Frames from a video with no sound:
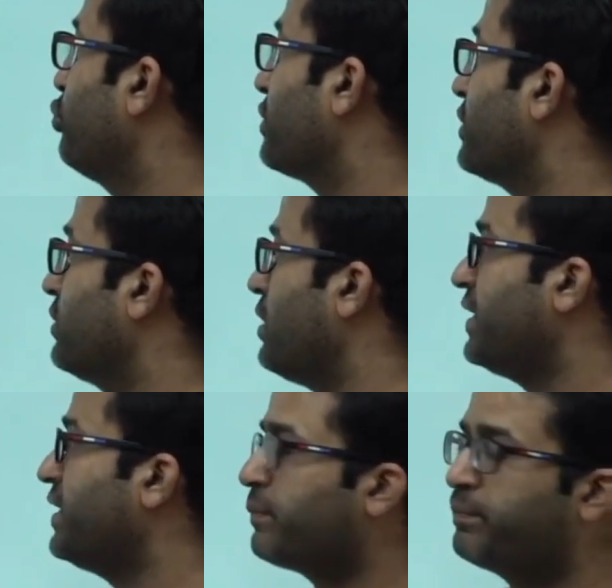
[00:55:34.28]
3, I
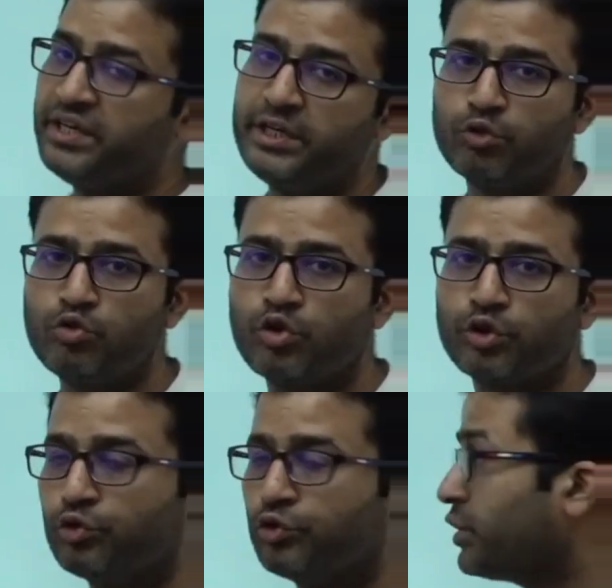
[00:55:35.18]
take P to
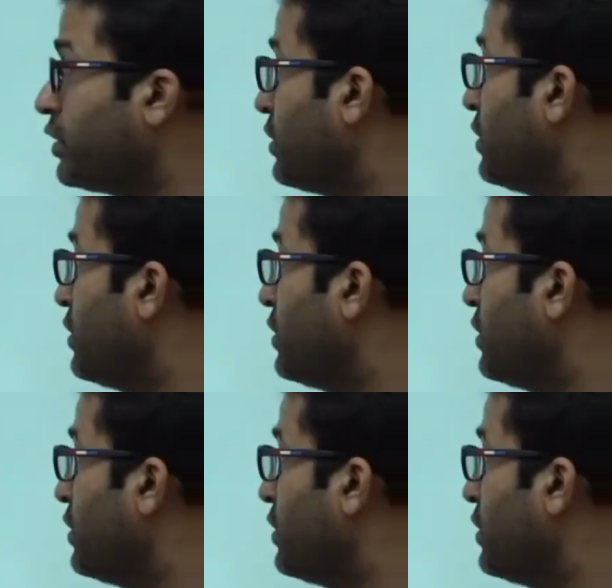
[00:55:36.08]
Q3,